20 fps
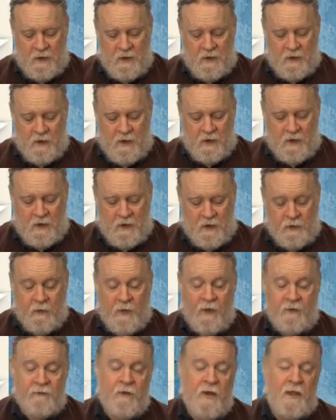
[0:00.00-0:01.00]

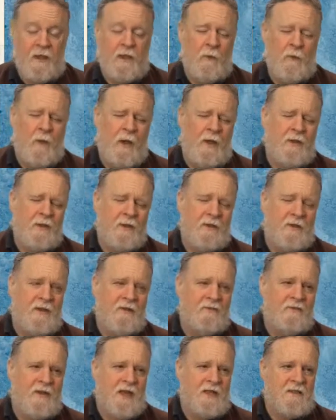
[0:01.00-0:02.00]
Although I frankly wonder
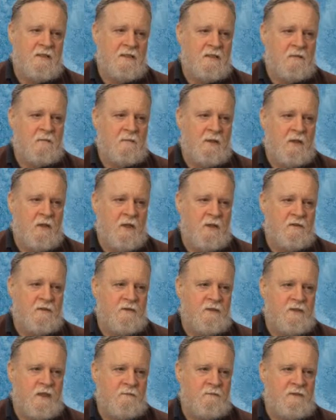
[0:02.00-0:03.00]
if that's because
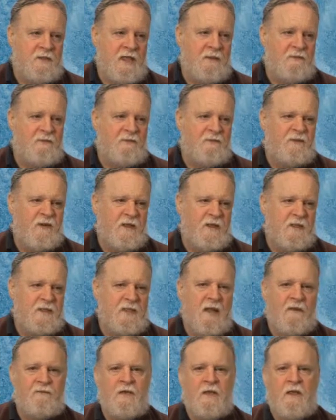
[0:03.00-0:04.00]
of some deep
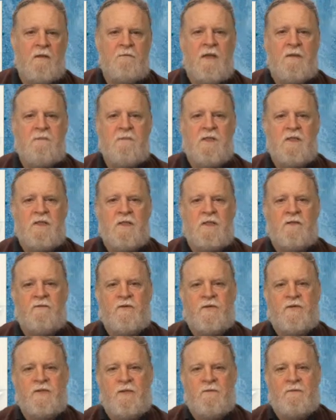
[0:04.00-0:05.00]
philosophic commitment to the
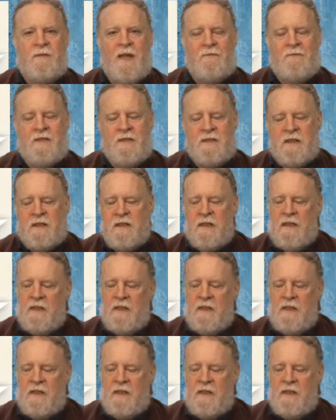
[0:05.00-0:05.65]
First Amendment,